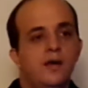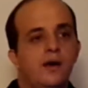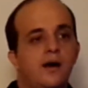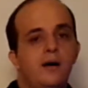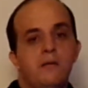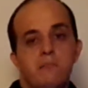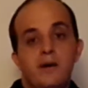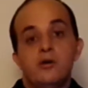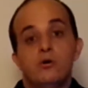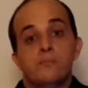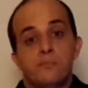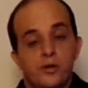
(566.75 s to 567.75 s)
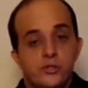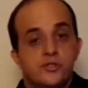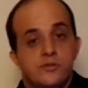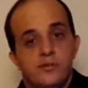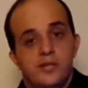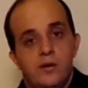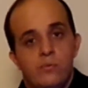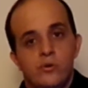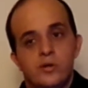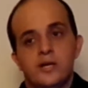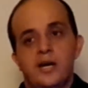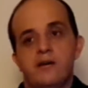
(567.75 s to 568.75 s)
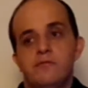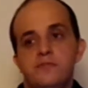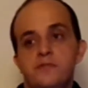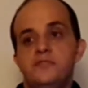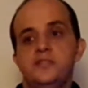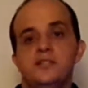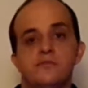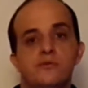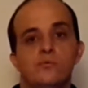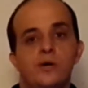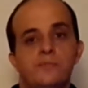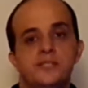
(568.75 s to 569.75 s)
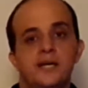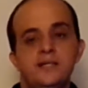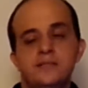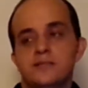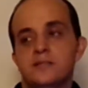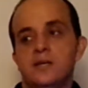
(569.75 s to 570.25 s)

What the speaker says: My own personal network, I have 50 different websites